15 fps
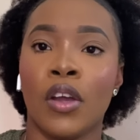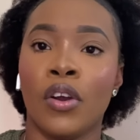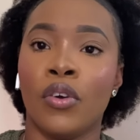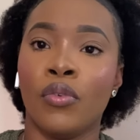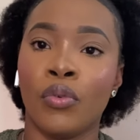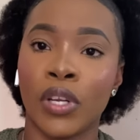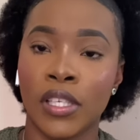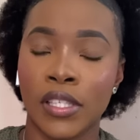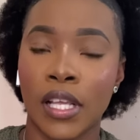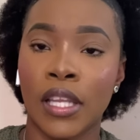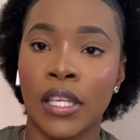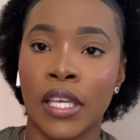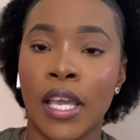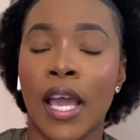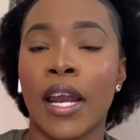
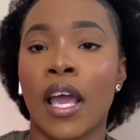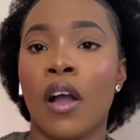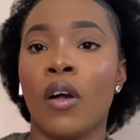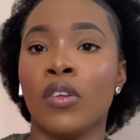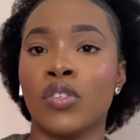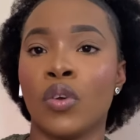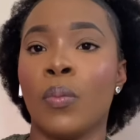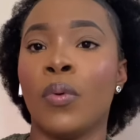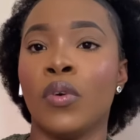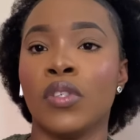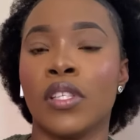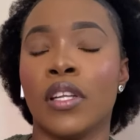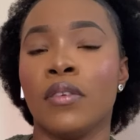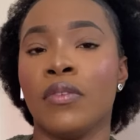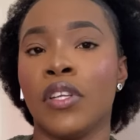recently, and I also
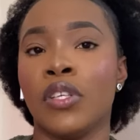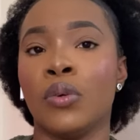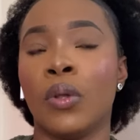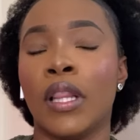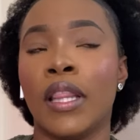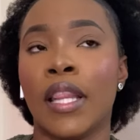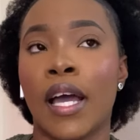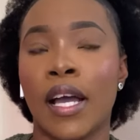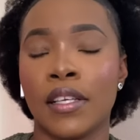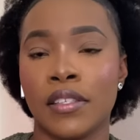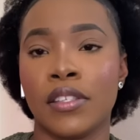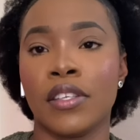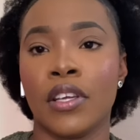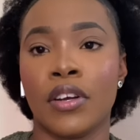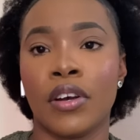posted a video
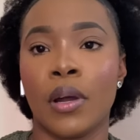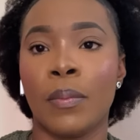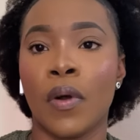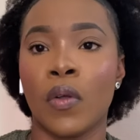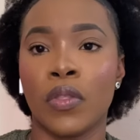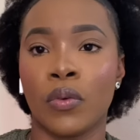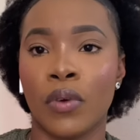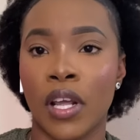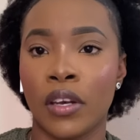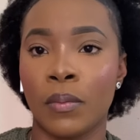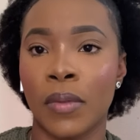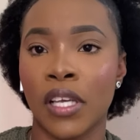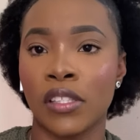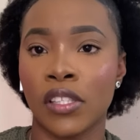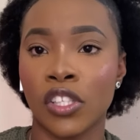last year about the
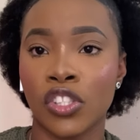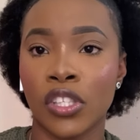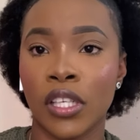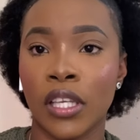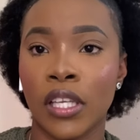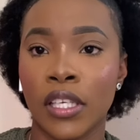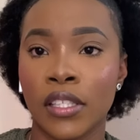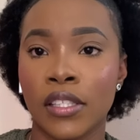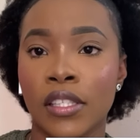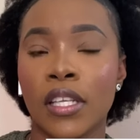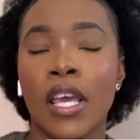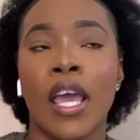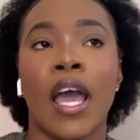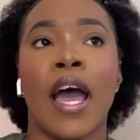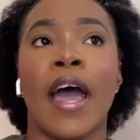randomization list.
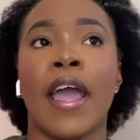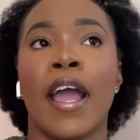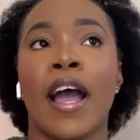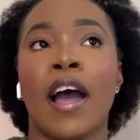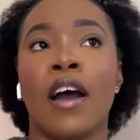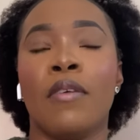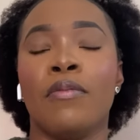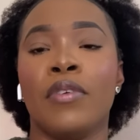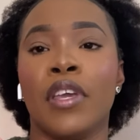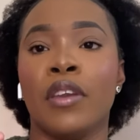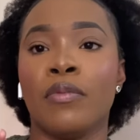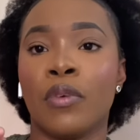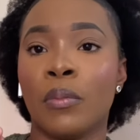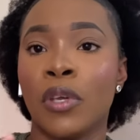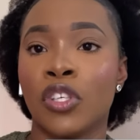I have
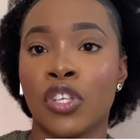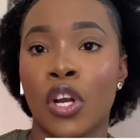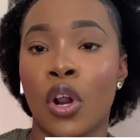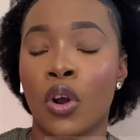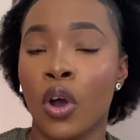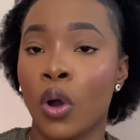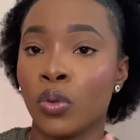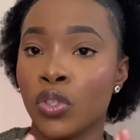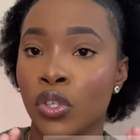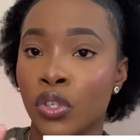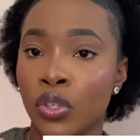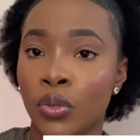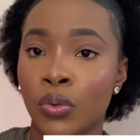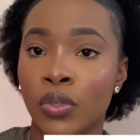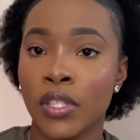information on how to
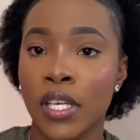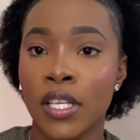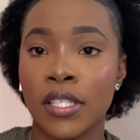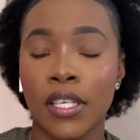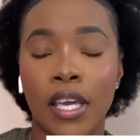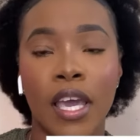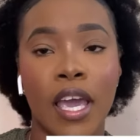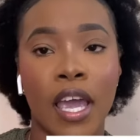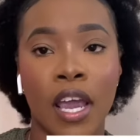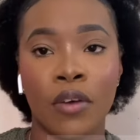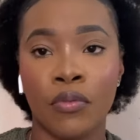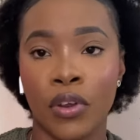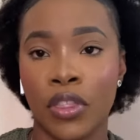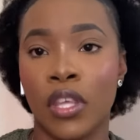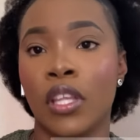use it,
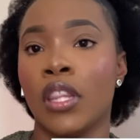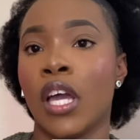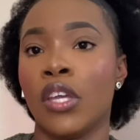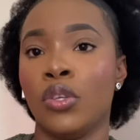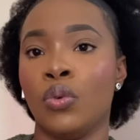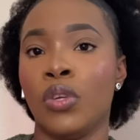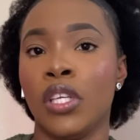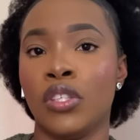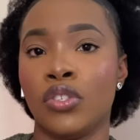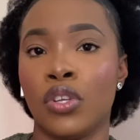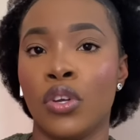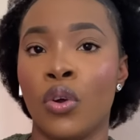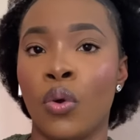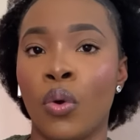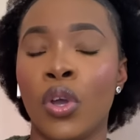everything that you need to
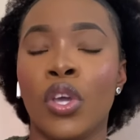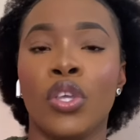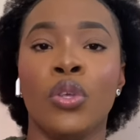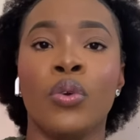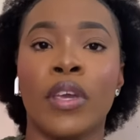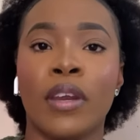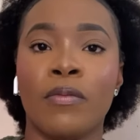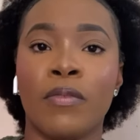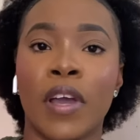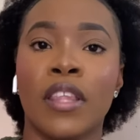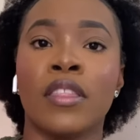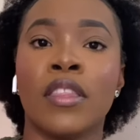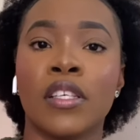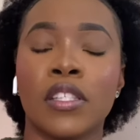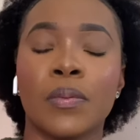know. You can
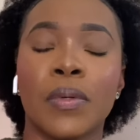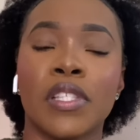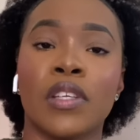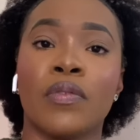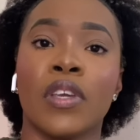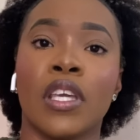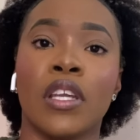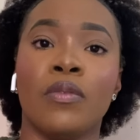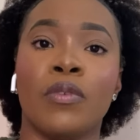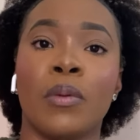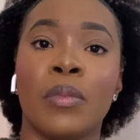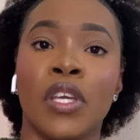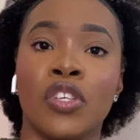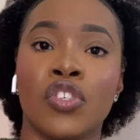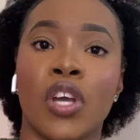find this specific
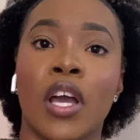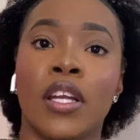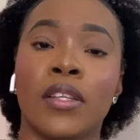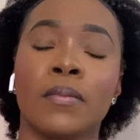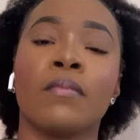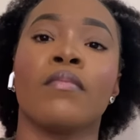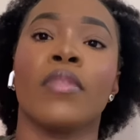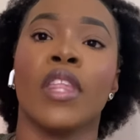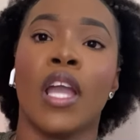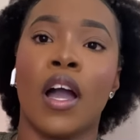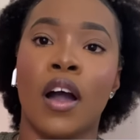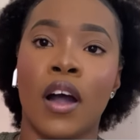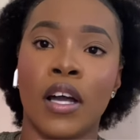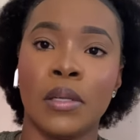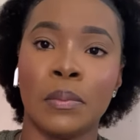information
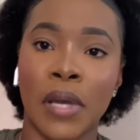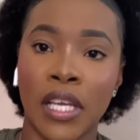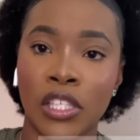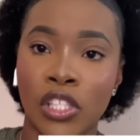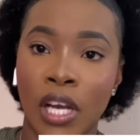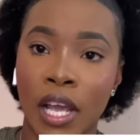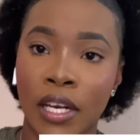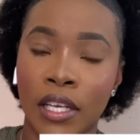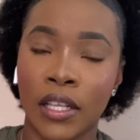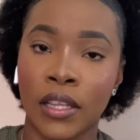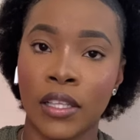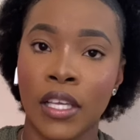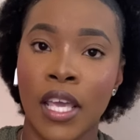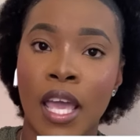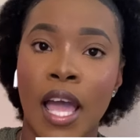on my
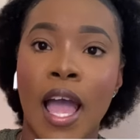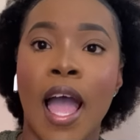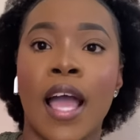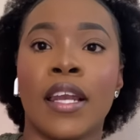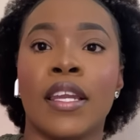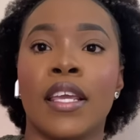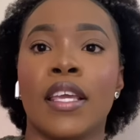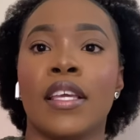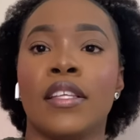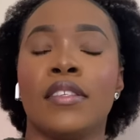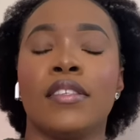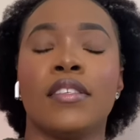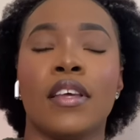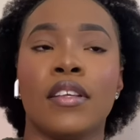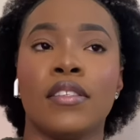channel, and
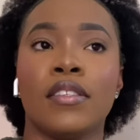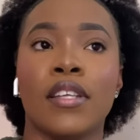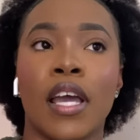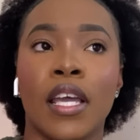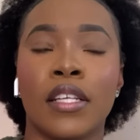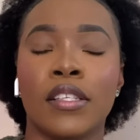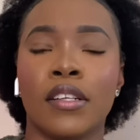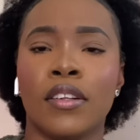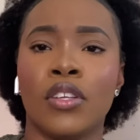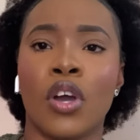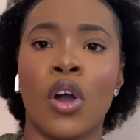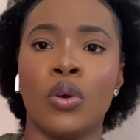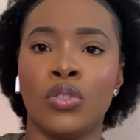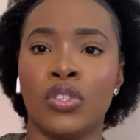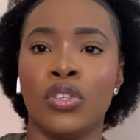it's titled
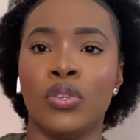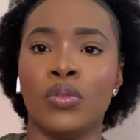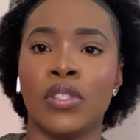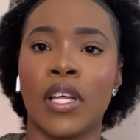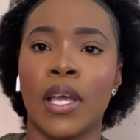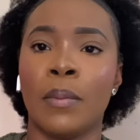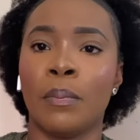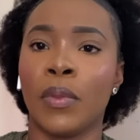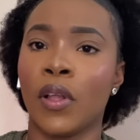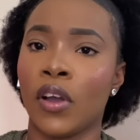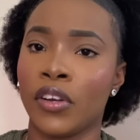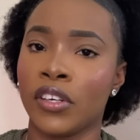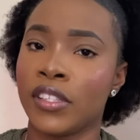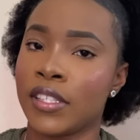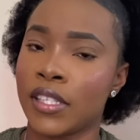How to Use the
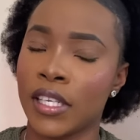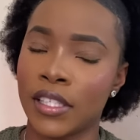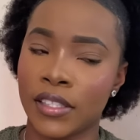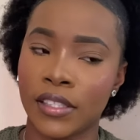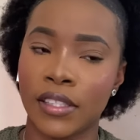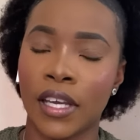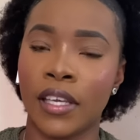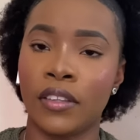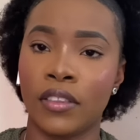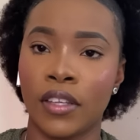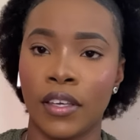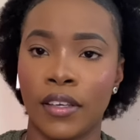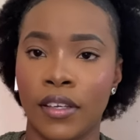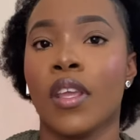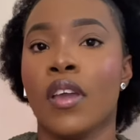Employers List, I
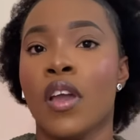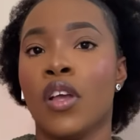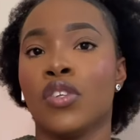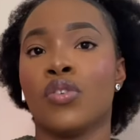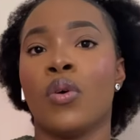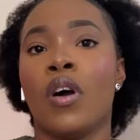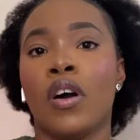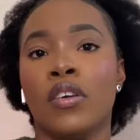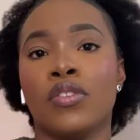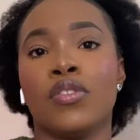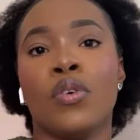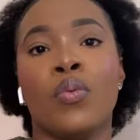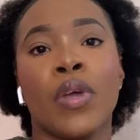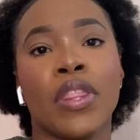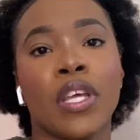think. So
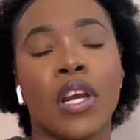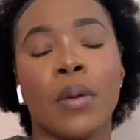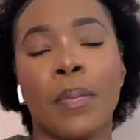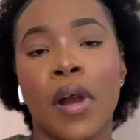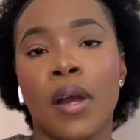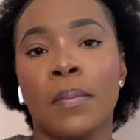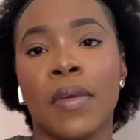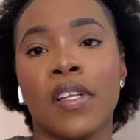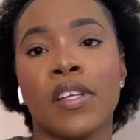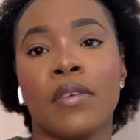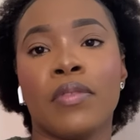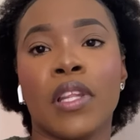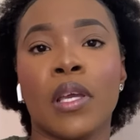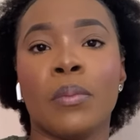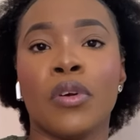also with the Department
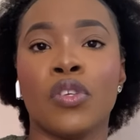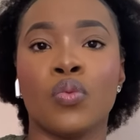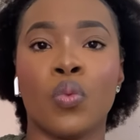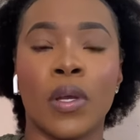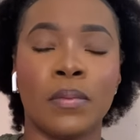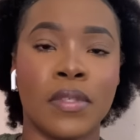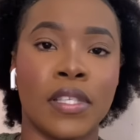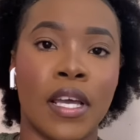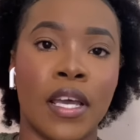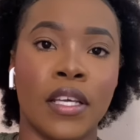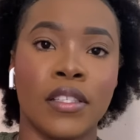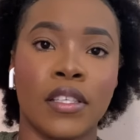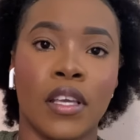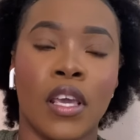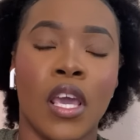of Labor's
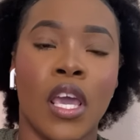website,